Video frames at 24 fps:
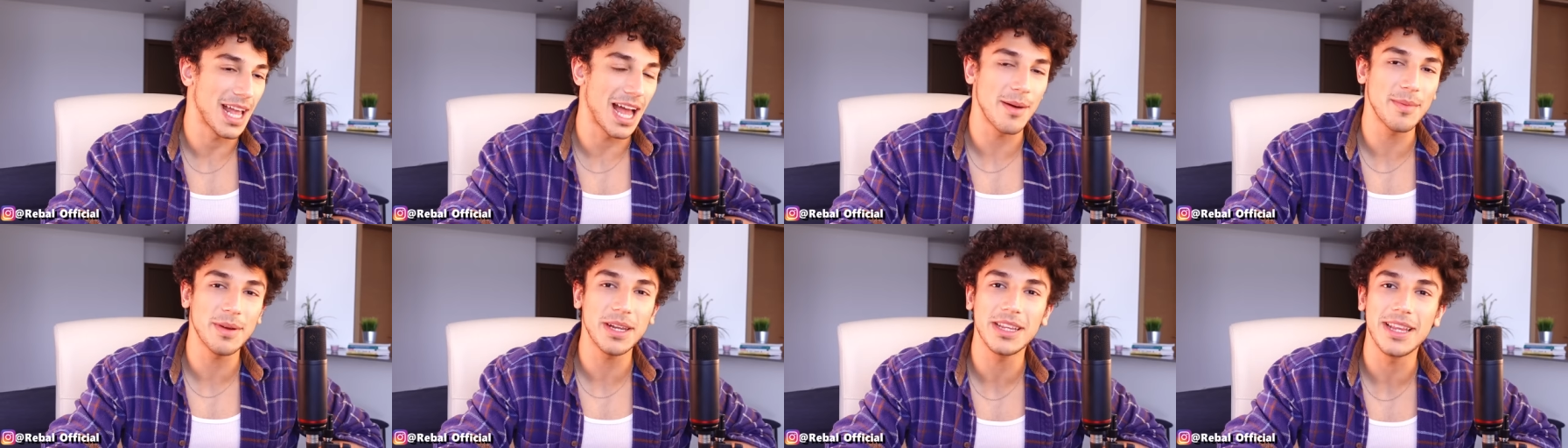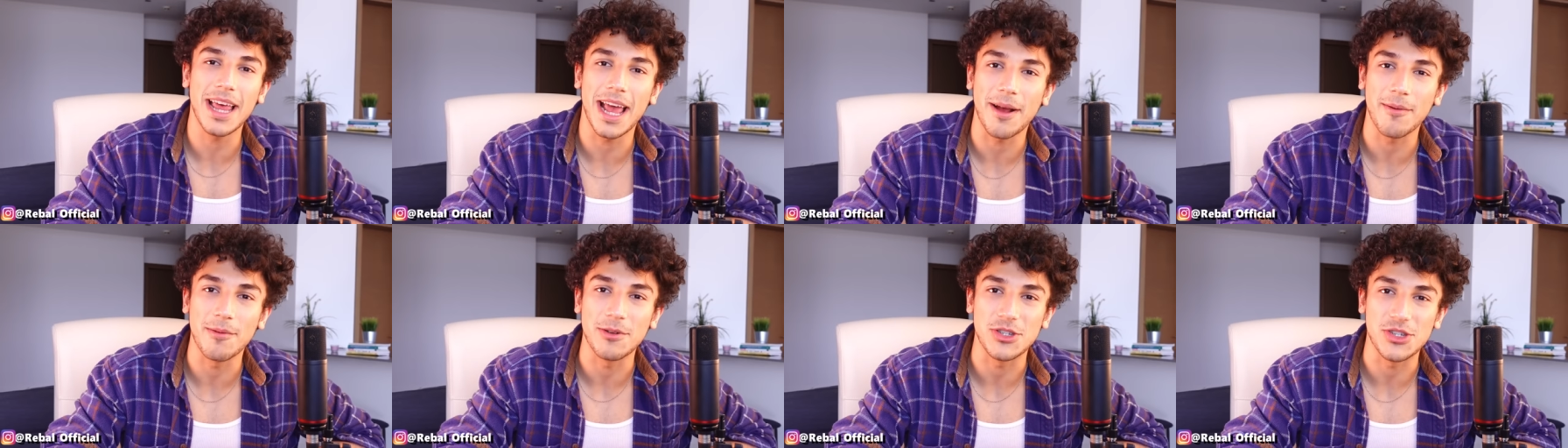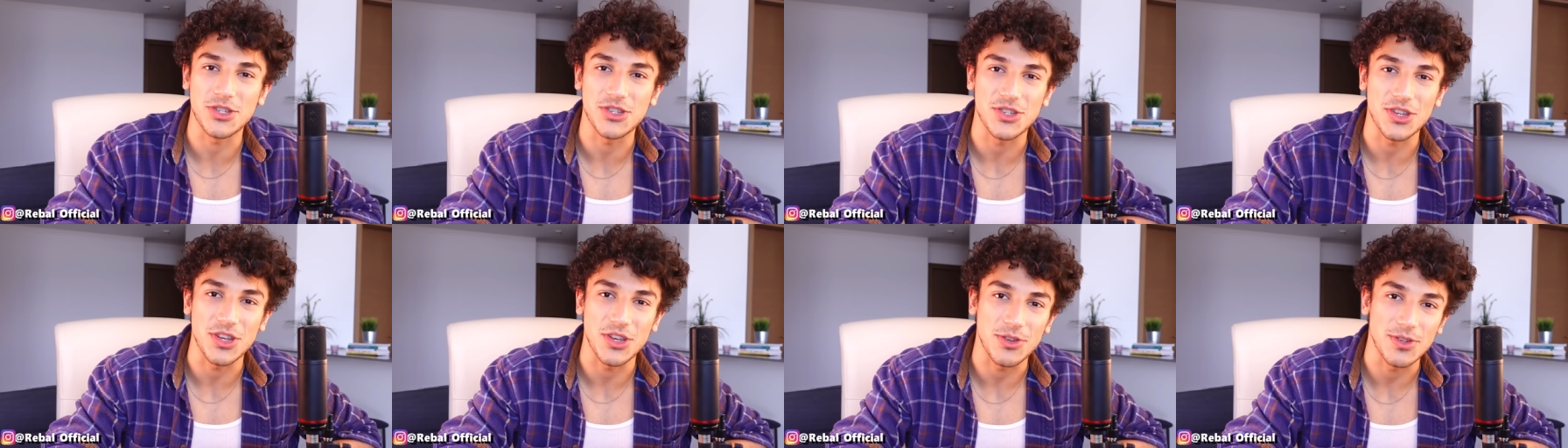How many
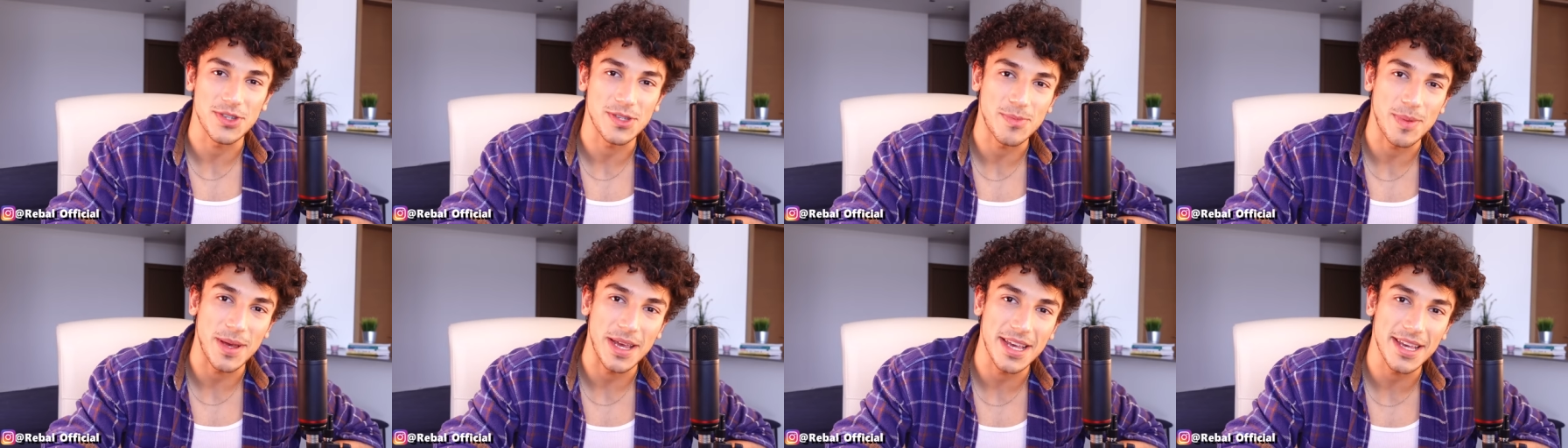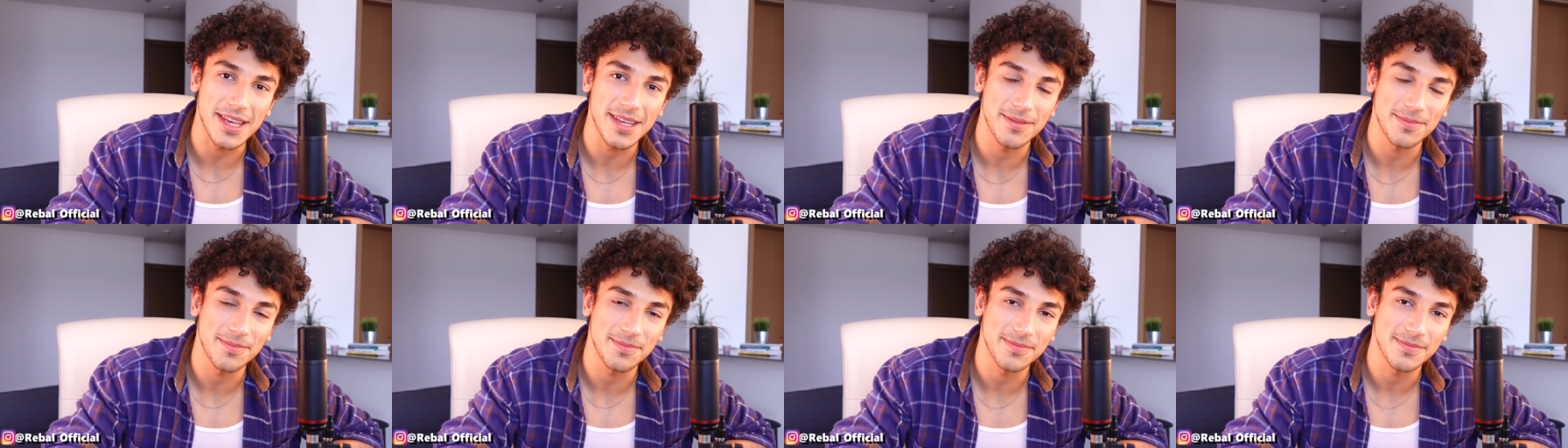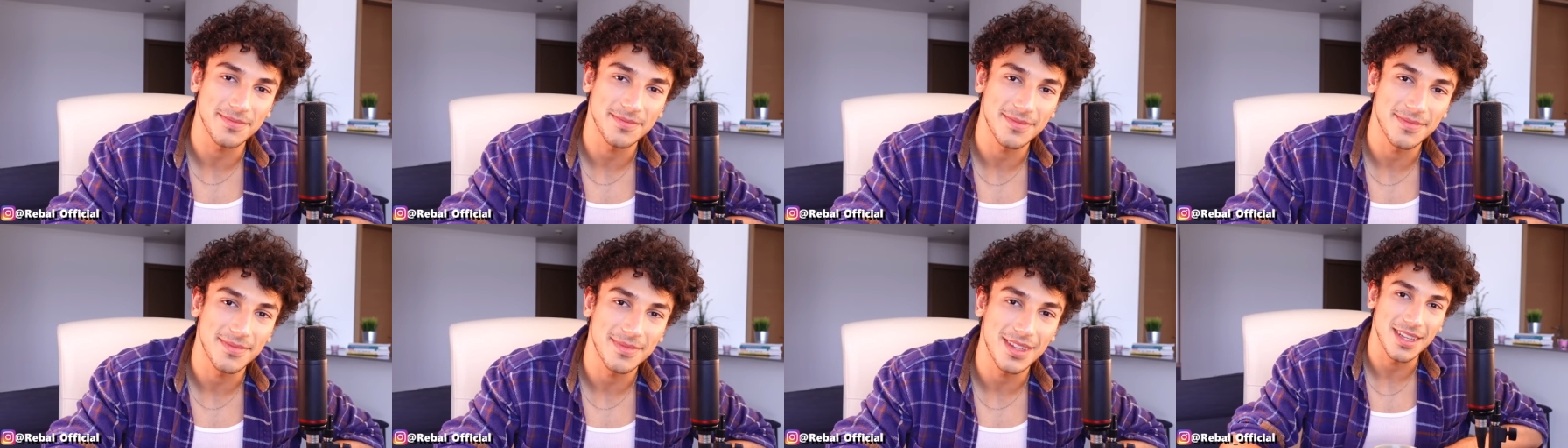languages do you speak?
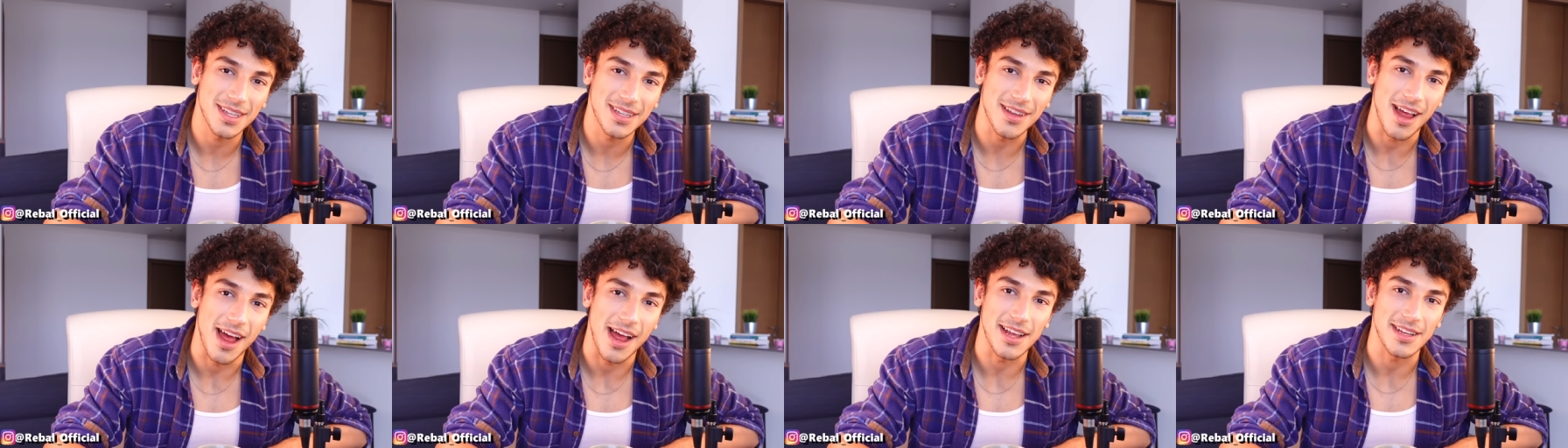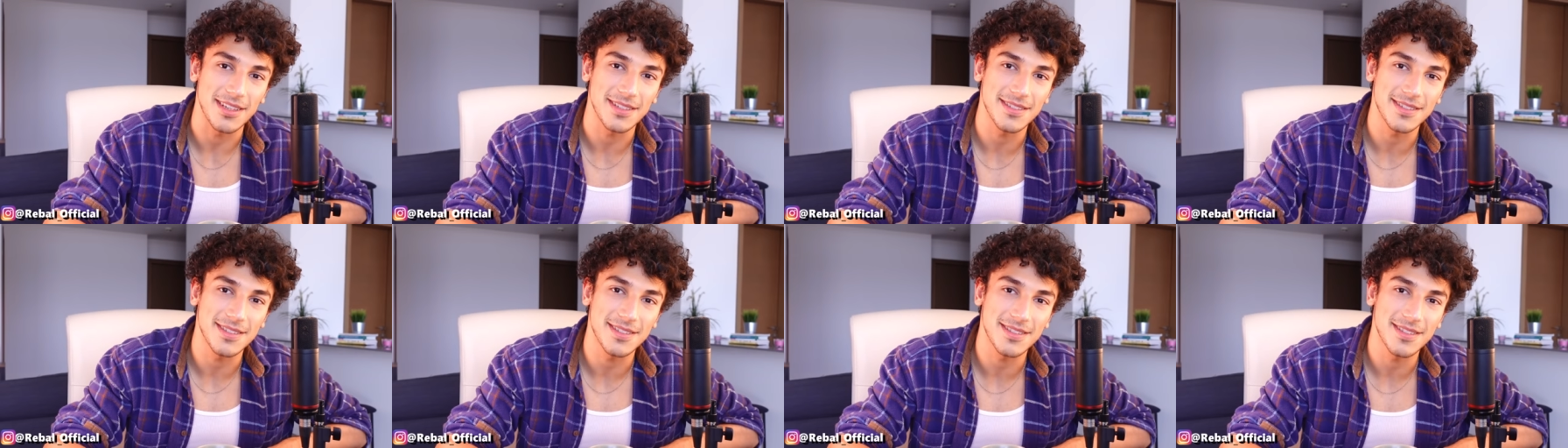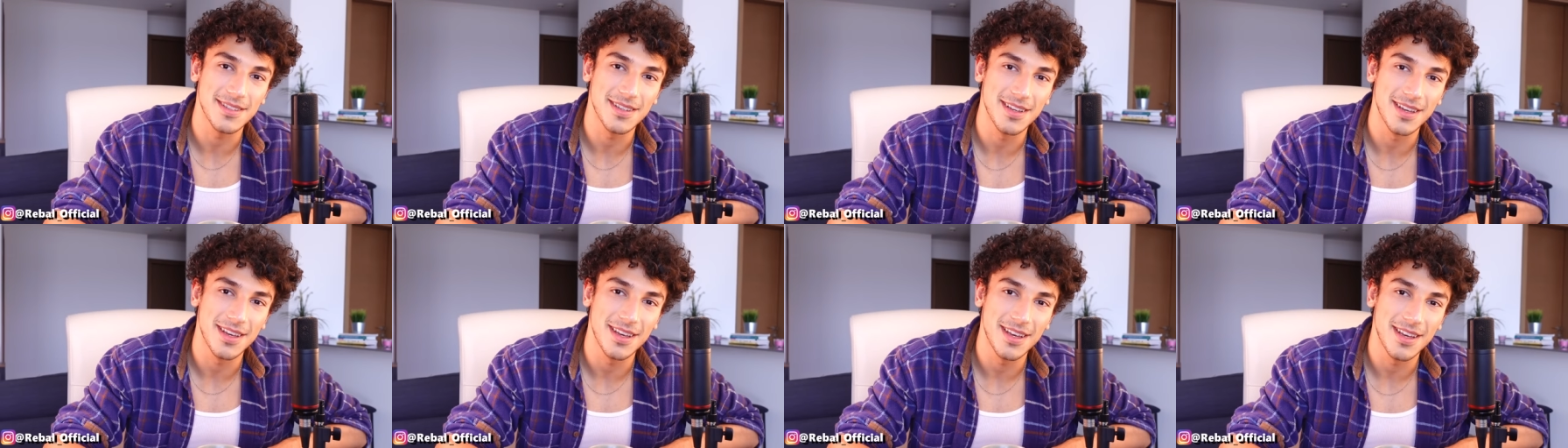
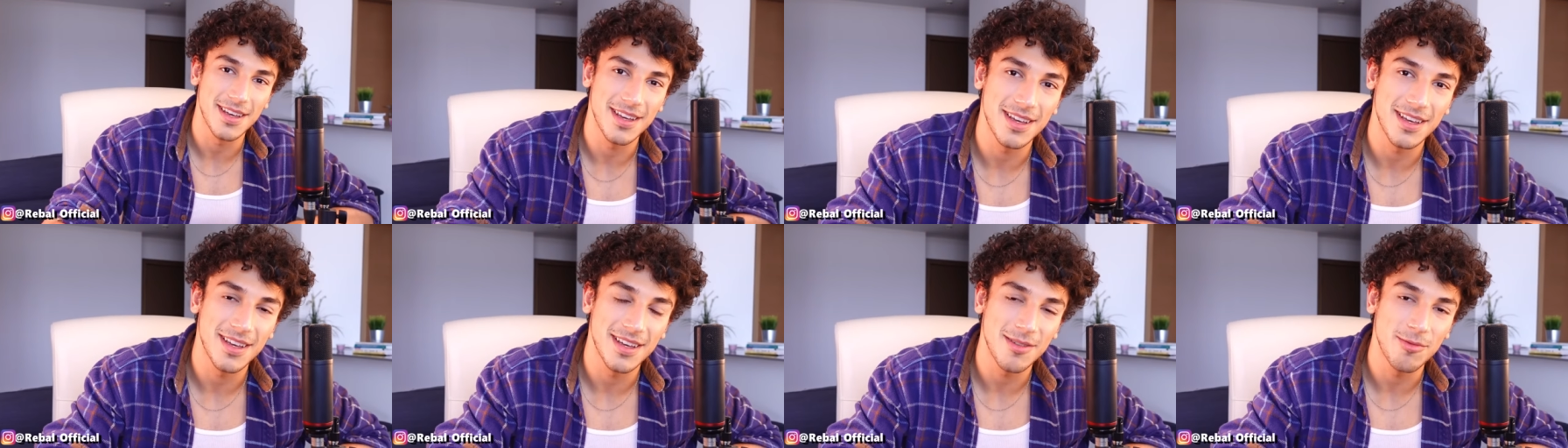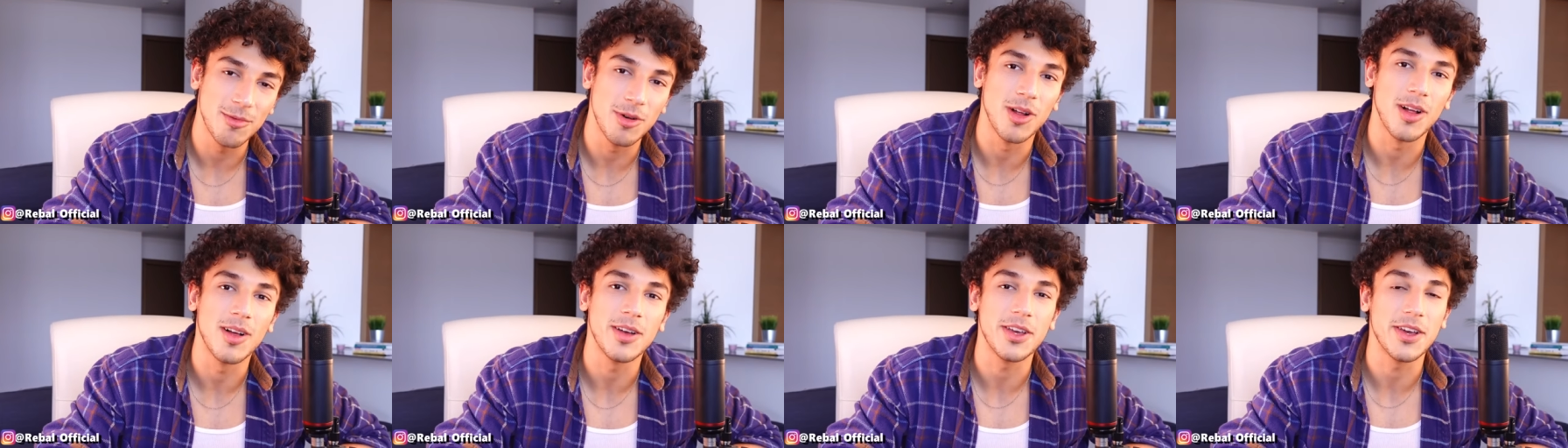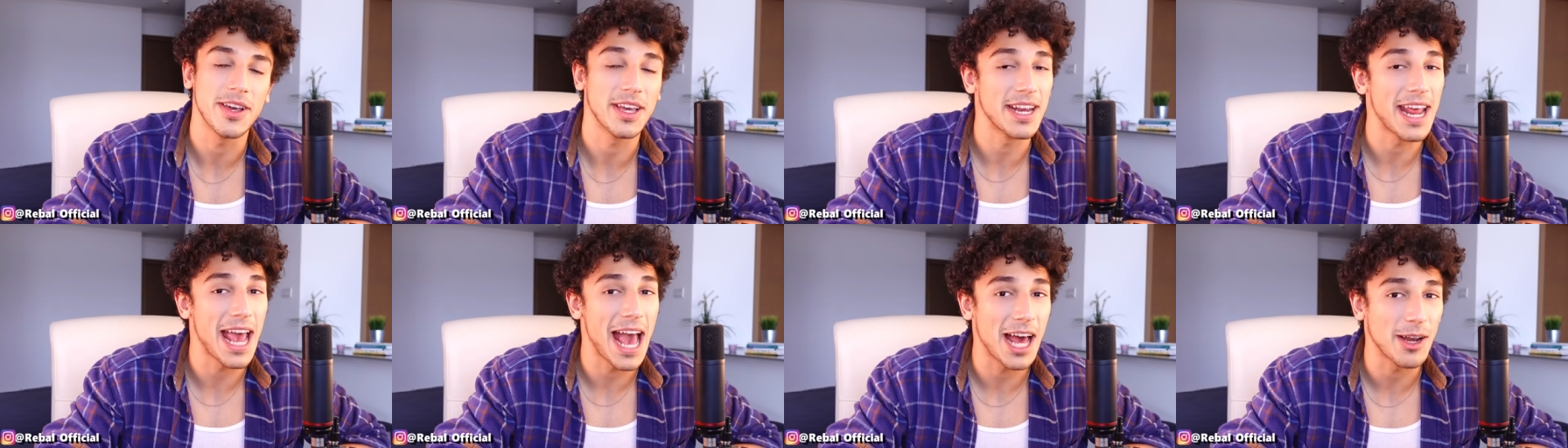Nice. Well, you
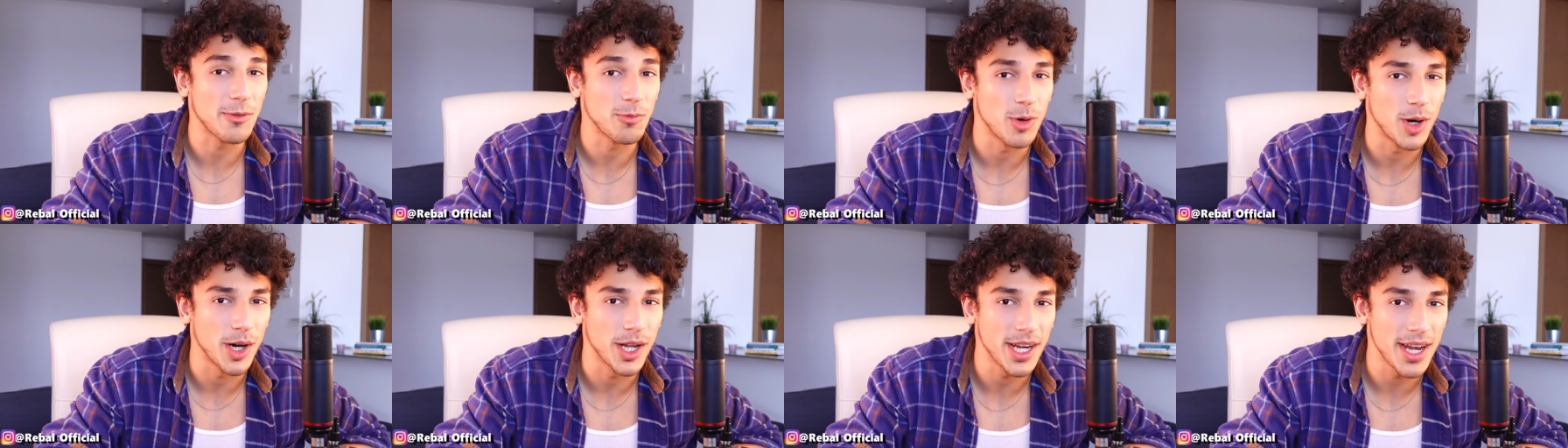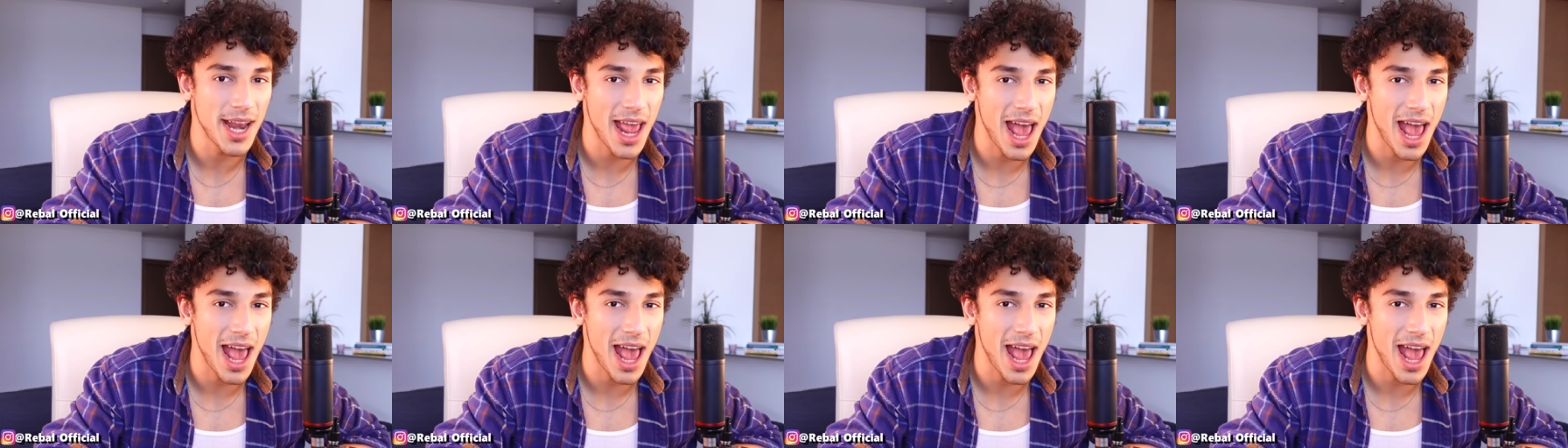can add one